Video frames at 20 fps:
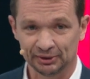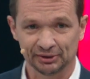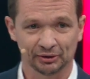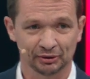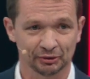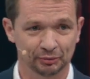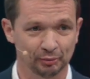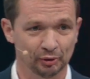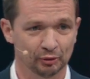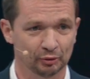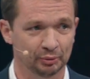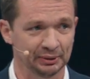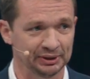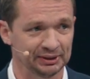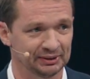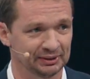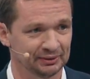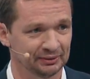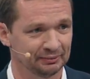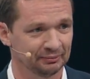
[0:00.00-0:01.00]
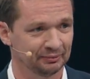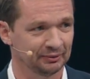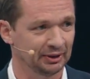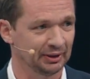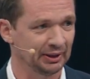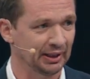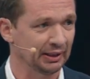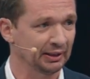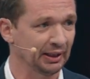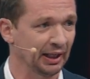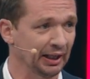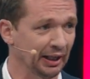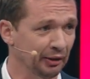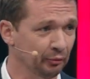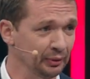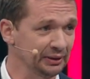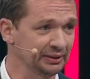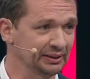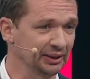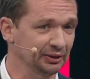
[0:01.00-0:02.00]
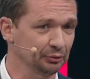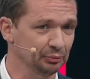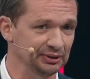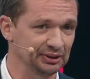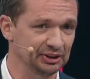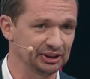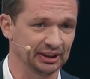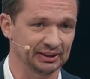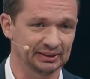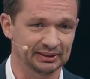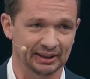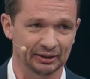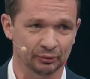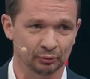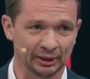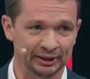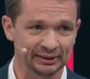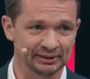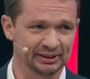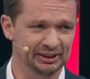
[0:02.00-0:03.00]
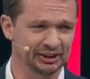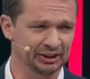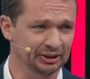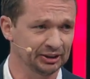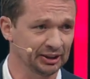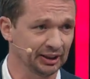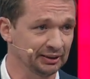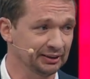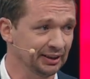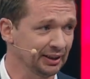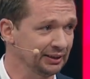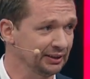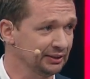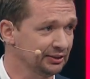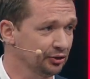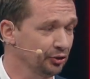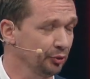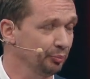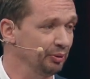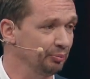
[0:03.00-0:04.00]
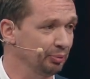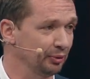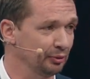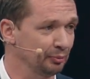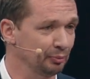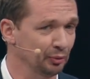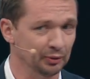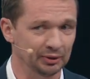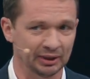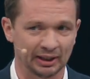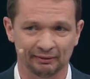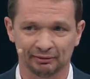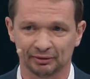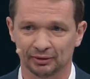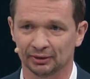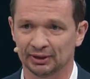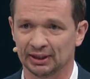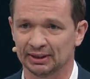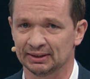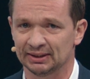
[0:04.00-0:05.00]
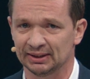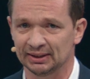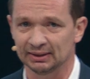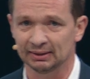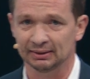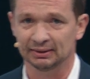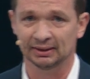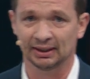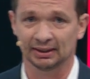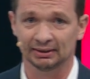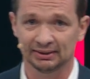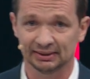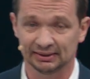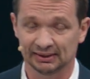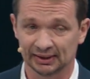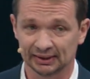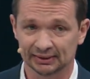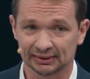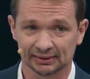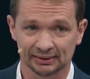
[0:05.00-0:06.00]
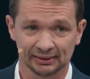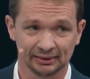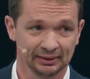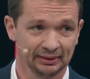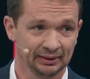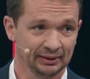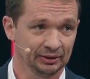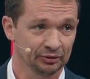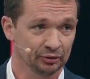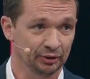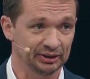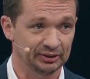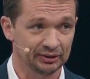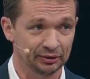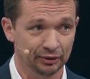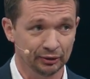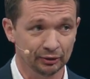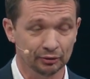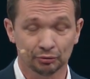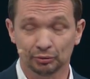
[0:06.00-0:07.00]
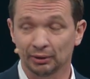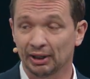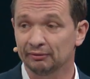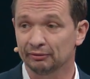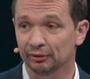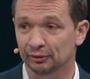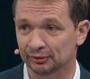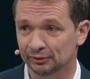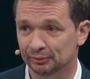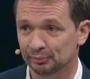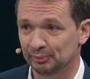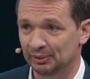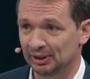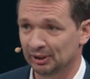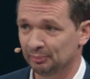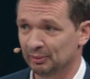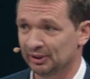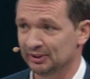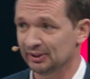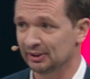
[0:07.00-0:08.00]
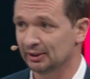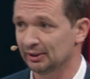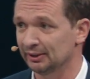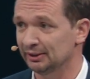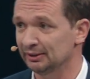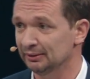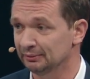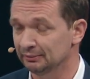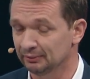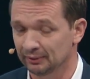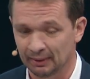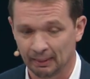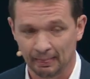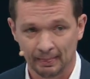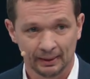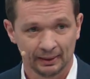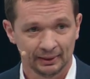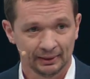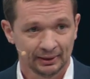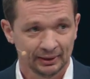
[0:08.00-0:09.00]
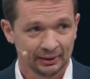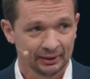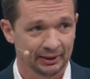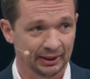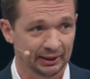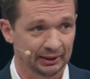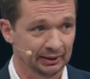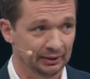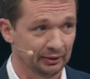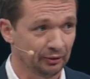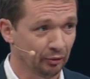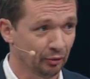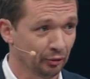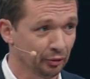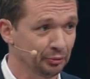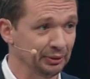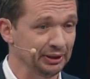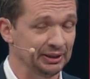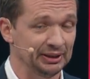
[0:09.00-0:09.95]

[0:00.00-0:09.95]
small quiz. And I will start with Gen Z. Why is Gen Z? It's the people born after 1996. So it's young drivers, basically. They're already